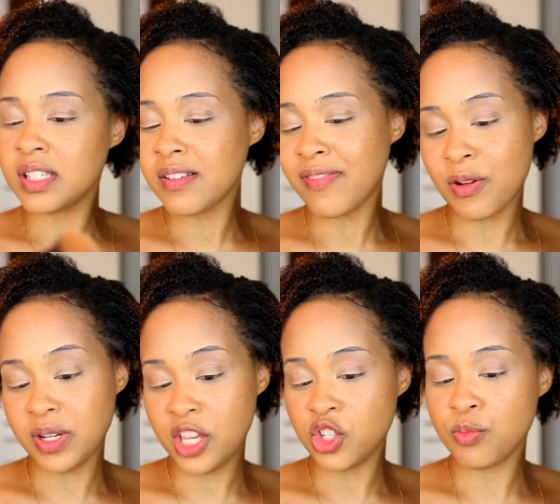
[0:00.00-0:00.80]
This is a
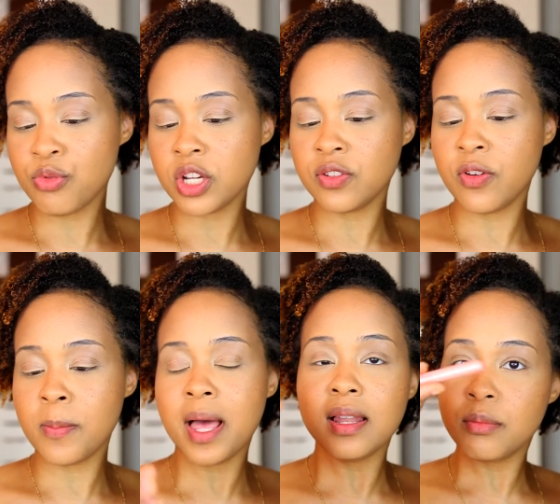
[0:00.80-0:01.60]
foundation brush
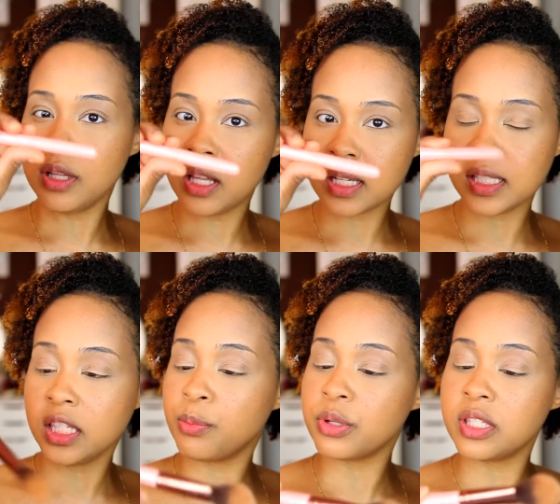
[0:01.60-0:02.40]
from
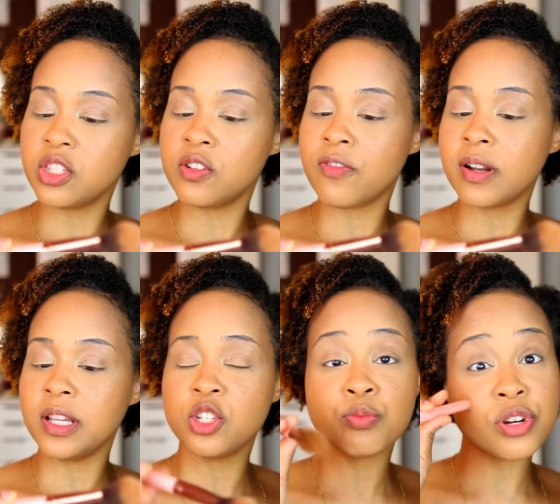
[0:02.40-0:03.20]
Luxie, the Precision
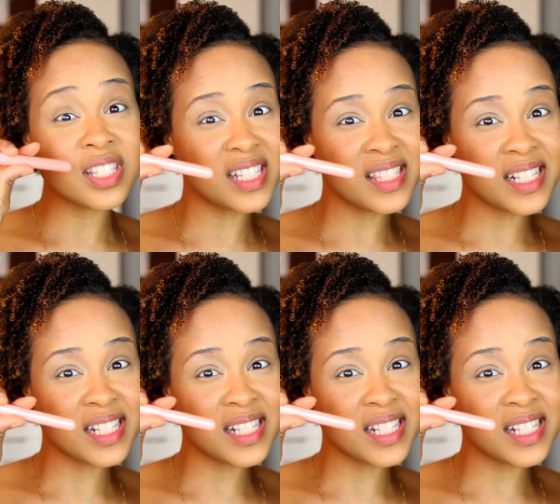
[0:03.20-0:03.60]
Foundation Brush, the